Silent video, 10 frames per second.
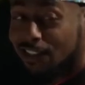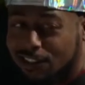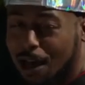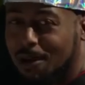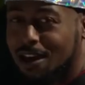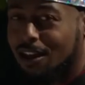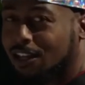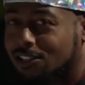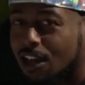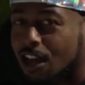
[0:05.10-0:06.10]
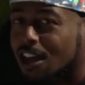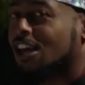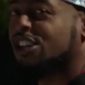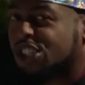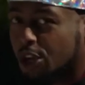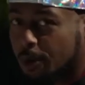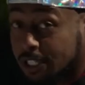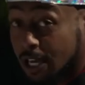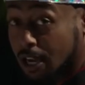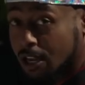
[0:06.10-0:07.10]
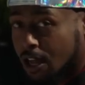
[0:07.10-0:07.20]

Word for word: timeline at least. So excited.